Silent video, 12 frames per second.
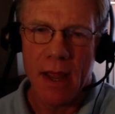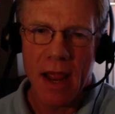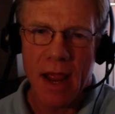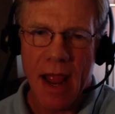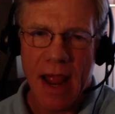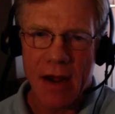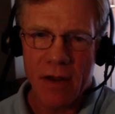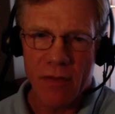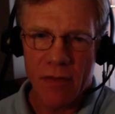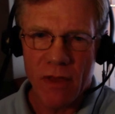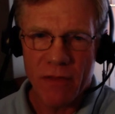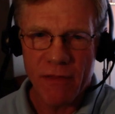And
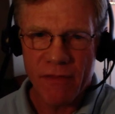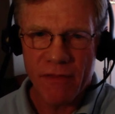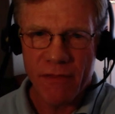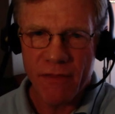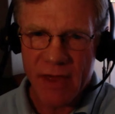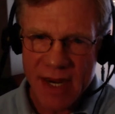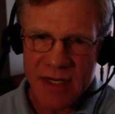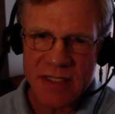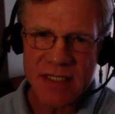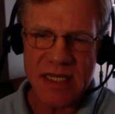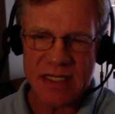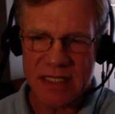the
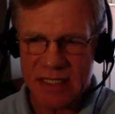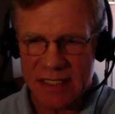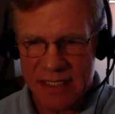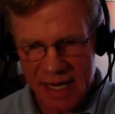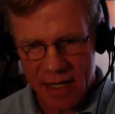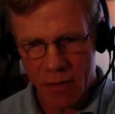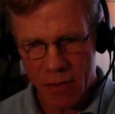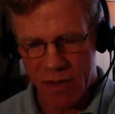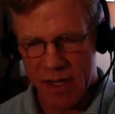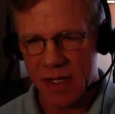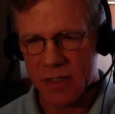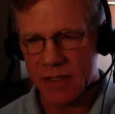things that stick with
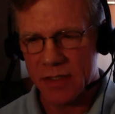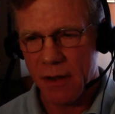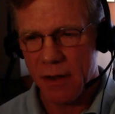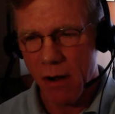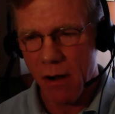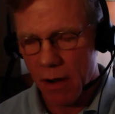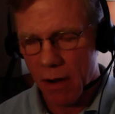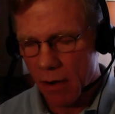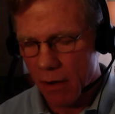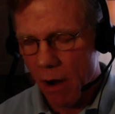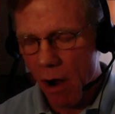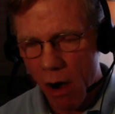us
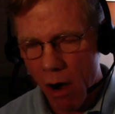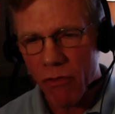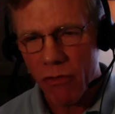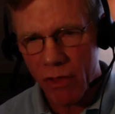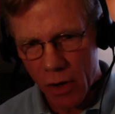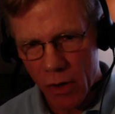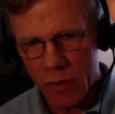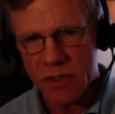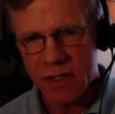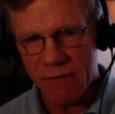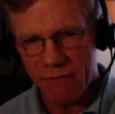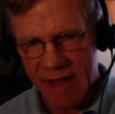are
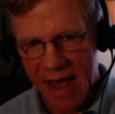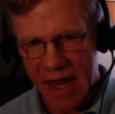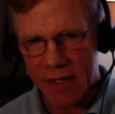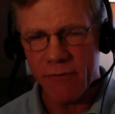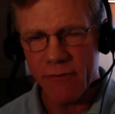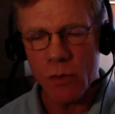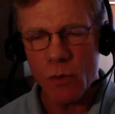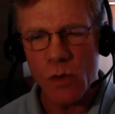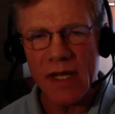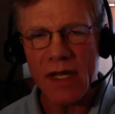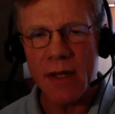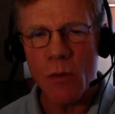those, in fact. If you
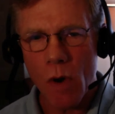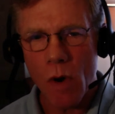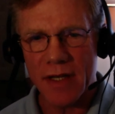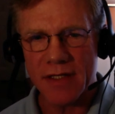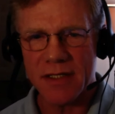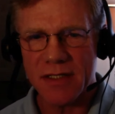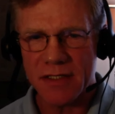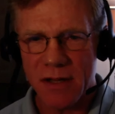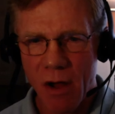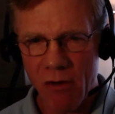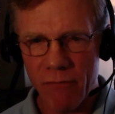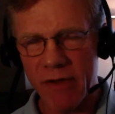really want to
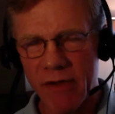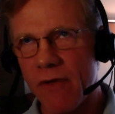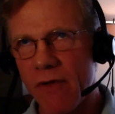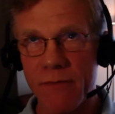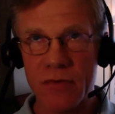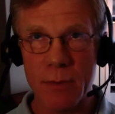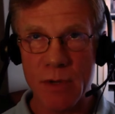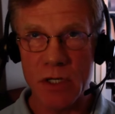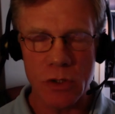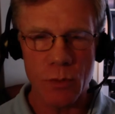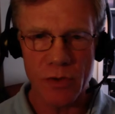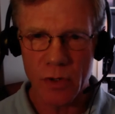solve, if you have some
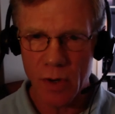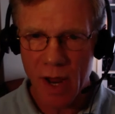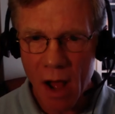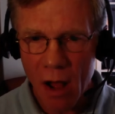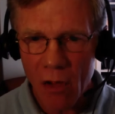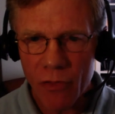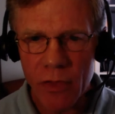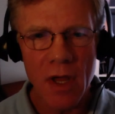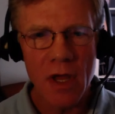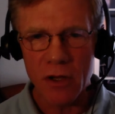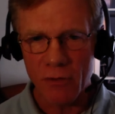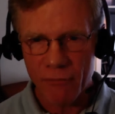issue with your health,
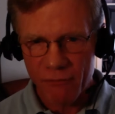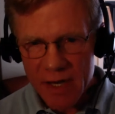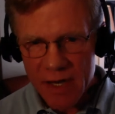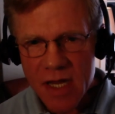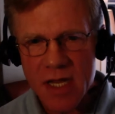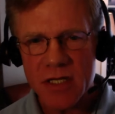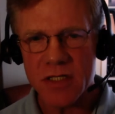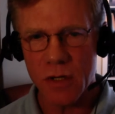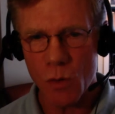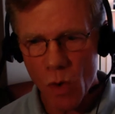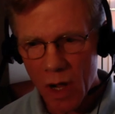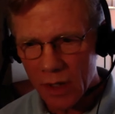your fitness,
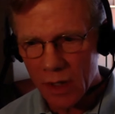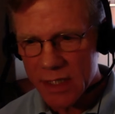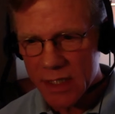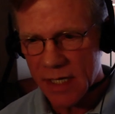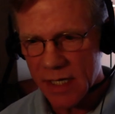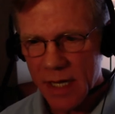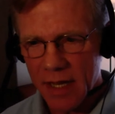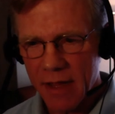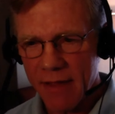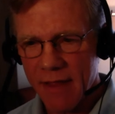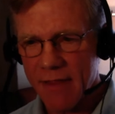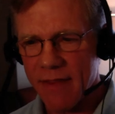your wellness,
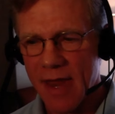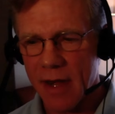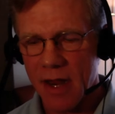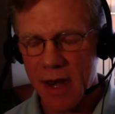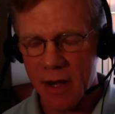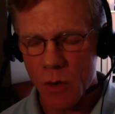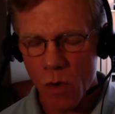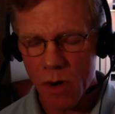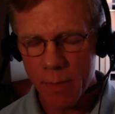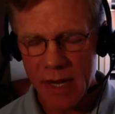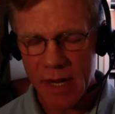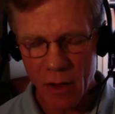and you want
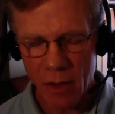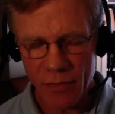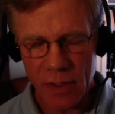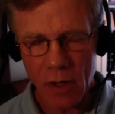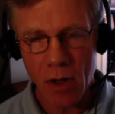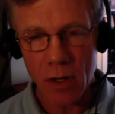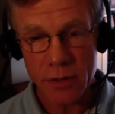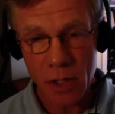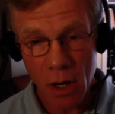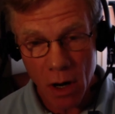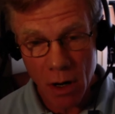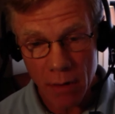to be healthy long
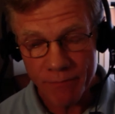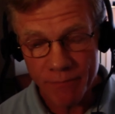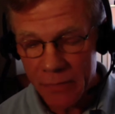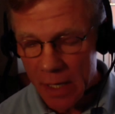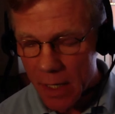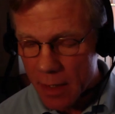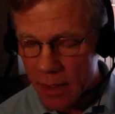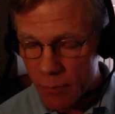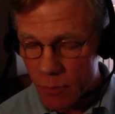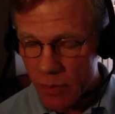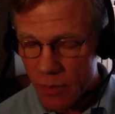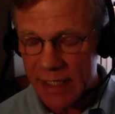term,
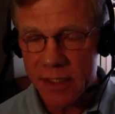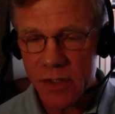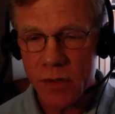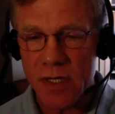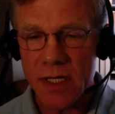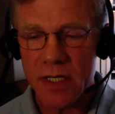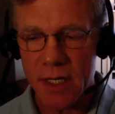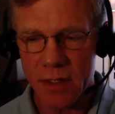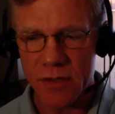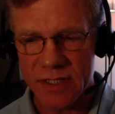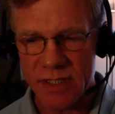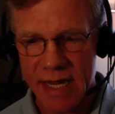you really do need to
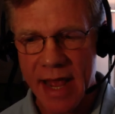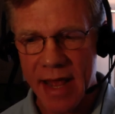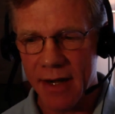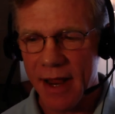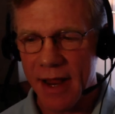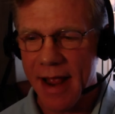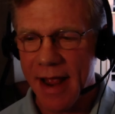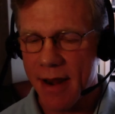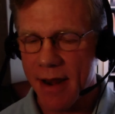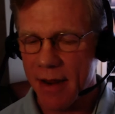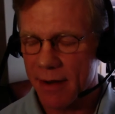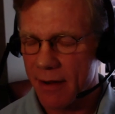understand.
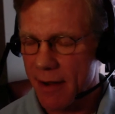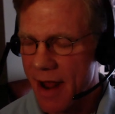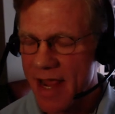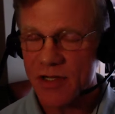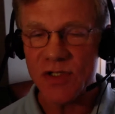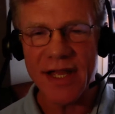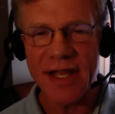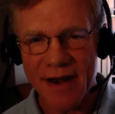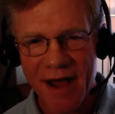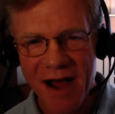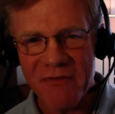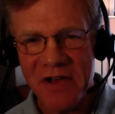And nicely
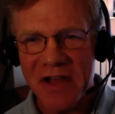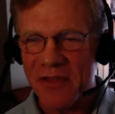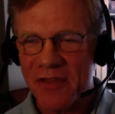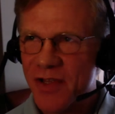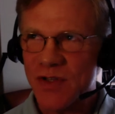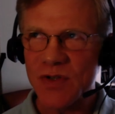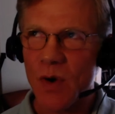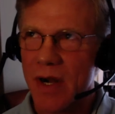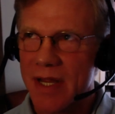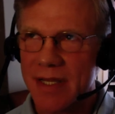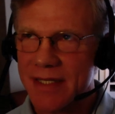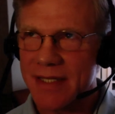enough, this
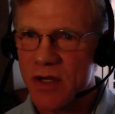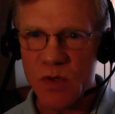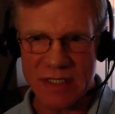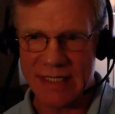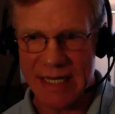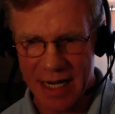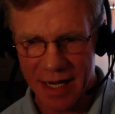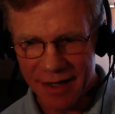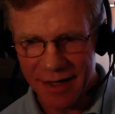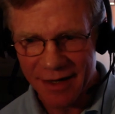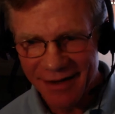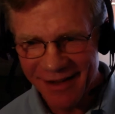story is interesting.
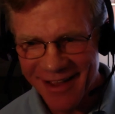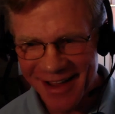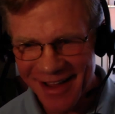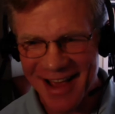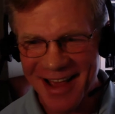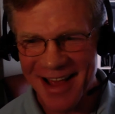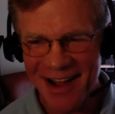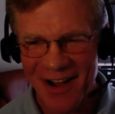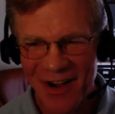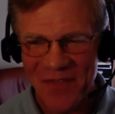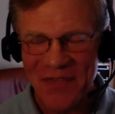You know?